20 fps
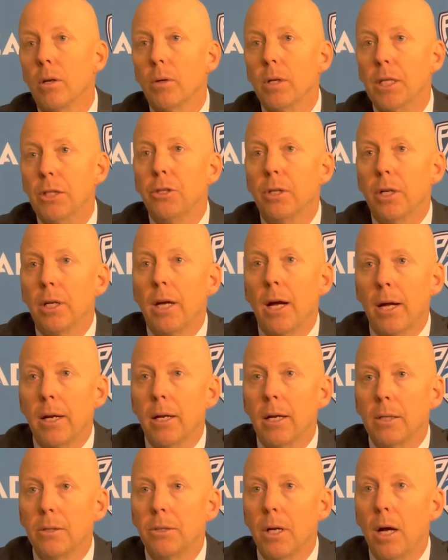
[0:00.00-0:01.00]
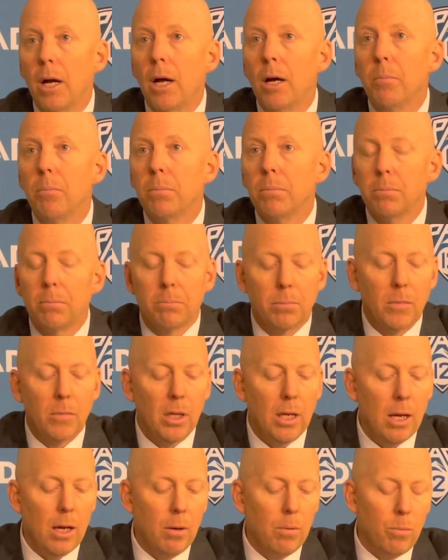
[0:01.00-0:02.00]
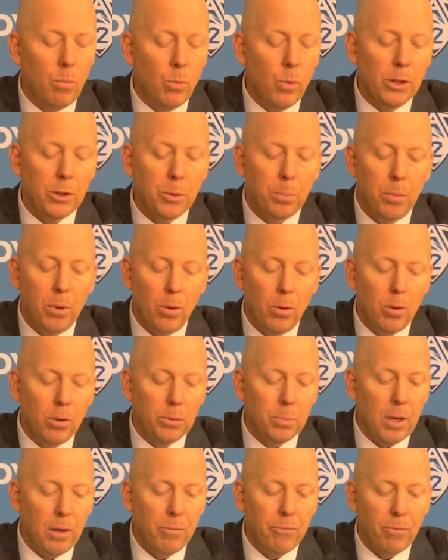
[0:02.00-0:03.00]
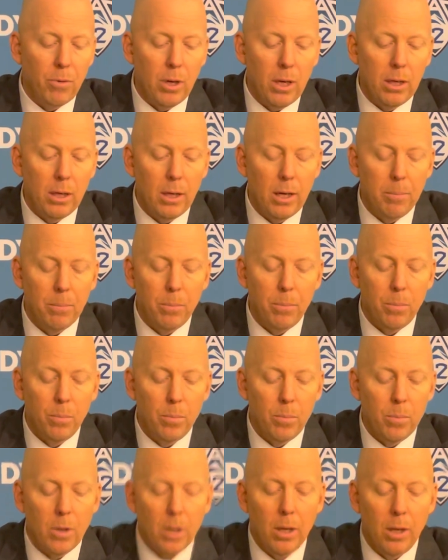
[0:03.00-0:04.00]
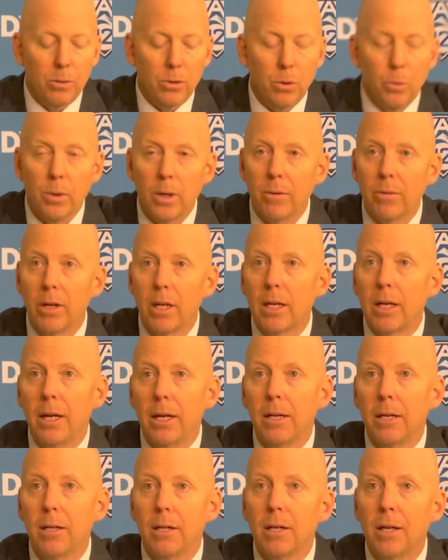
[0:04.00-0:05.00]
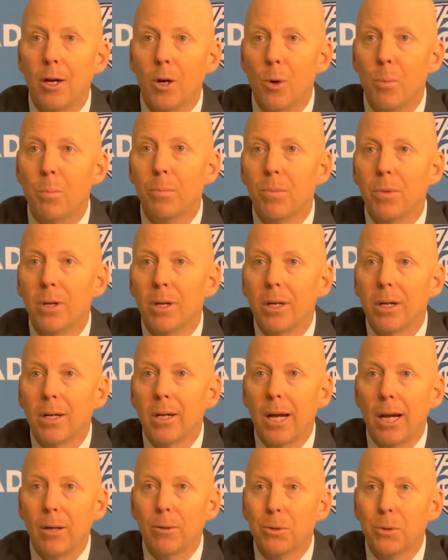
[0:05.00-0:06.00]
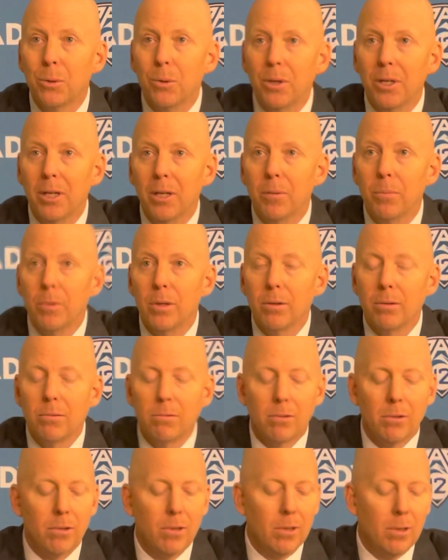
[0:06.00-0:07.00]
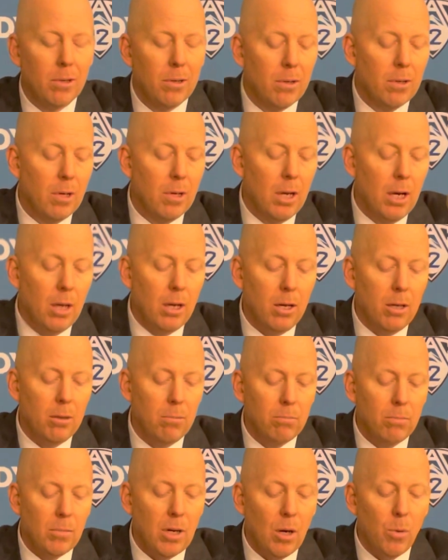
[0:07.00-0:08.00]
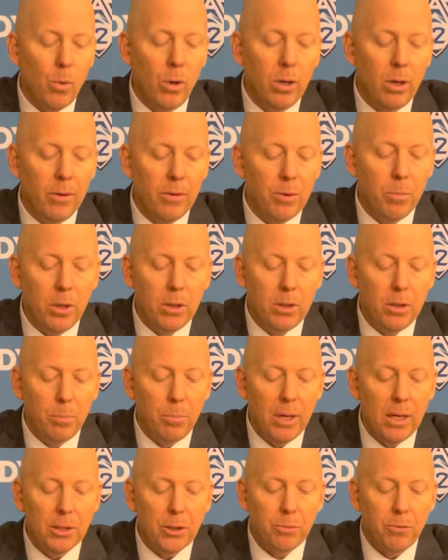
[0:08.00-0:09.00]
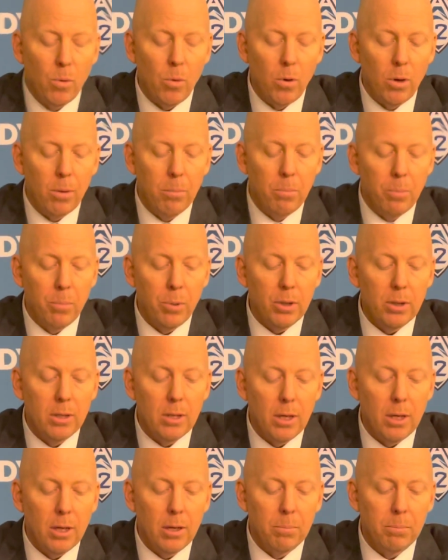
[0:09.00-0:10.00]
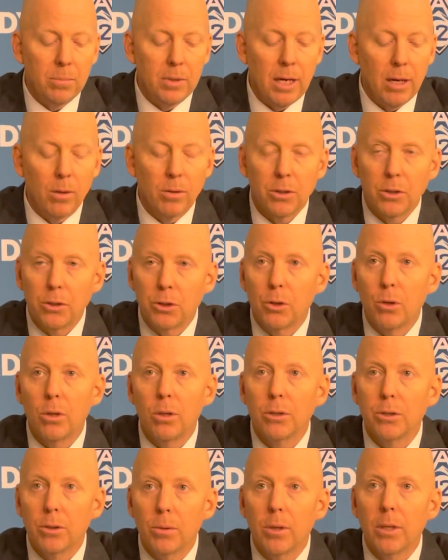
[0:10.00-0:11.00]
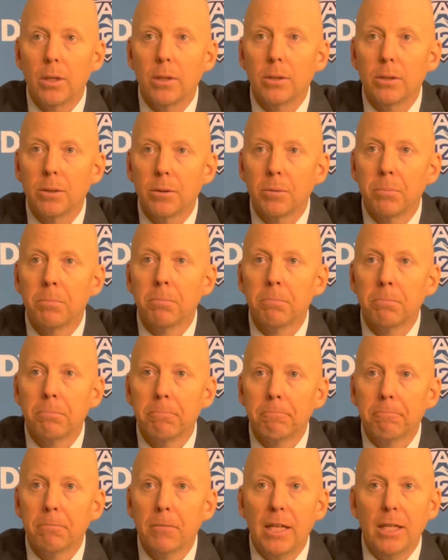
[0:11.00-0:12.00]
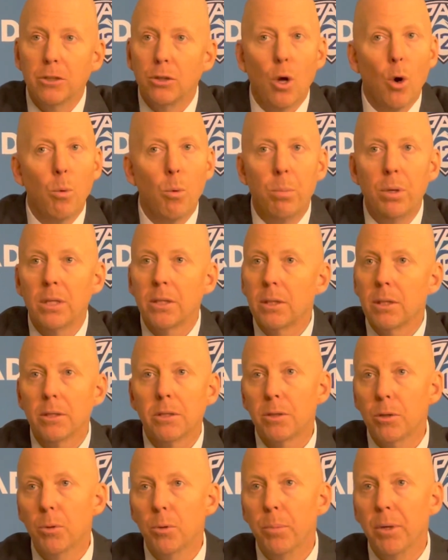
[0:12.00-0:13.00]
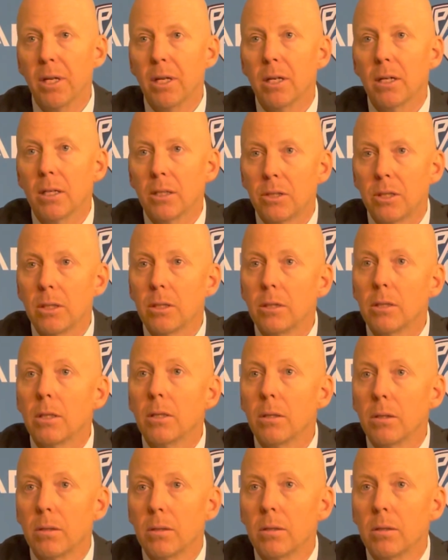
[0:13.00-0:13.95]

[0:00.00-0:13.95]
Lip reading: He should have gotten that job. Now, Wes Miller is my friend, and I'm doing what I can to help counsel him. I want nothing but the best for him, but Darren's as good as he is. He has no business still being an assistant.